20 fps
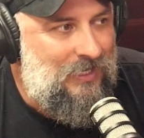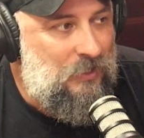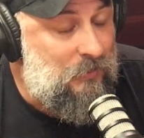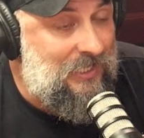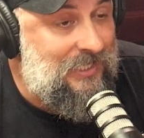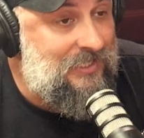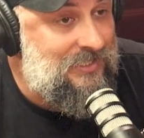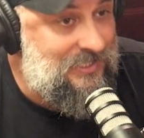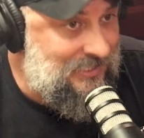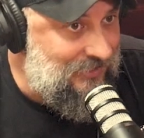
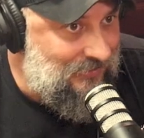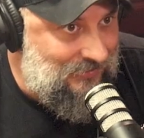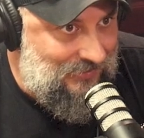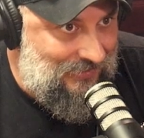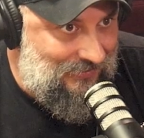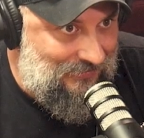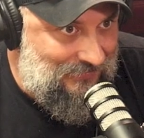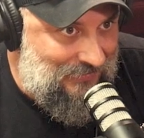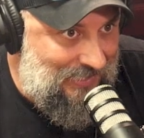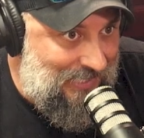Plane's still
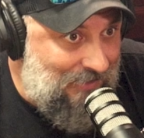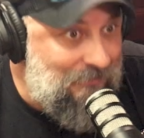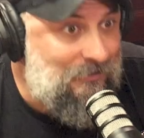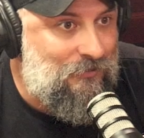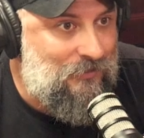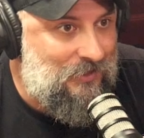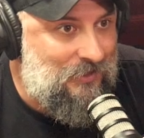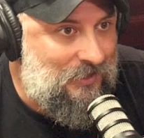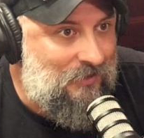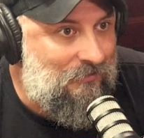there. They
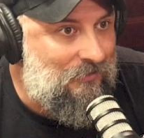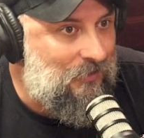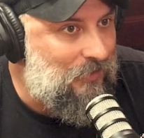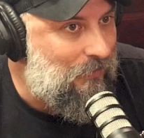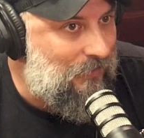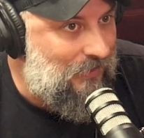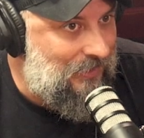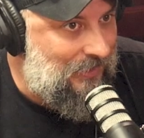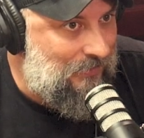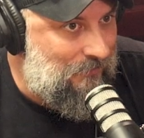haven't recovered the
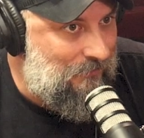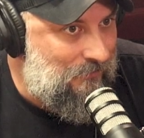plane.